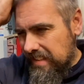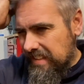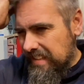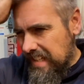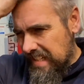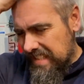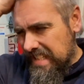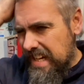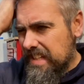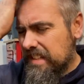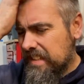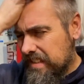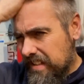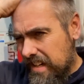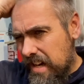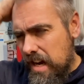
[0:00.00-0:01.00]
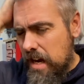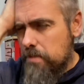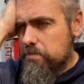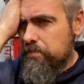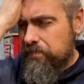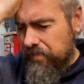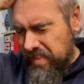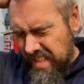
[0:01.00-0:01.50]
like I said,
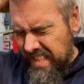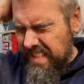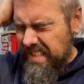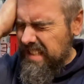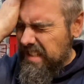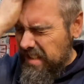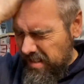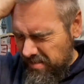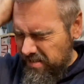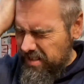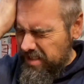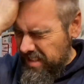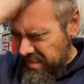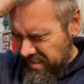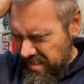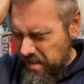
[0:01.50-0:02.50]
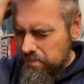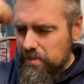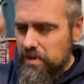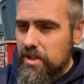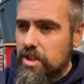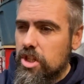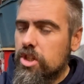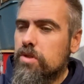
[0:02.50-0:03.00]
um, we're just, I'm
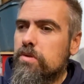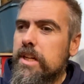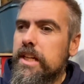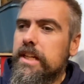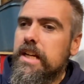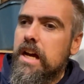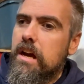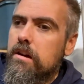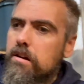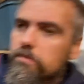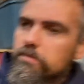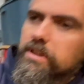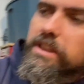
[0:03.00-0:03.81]
just right now, I'm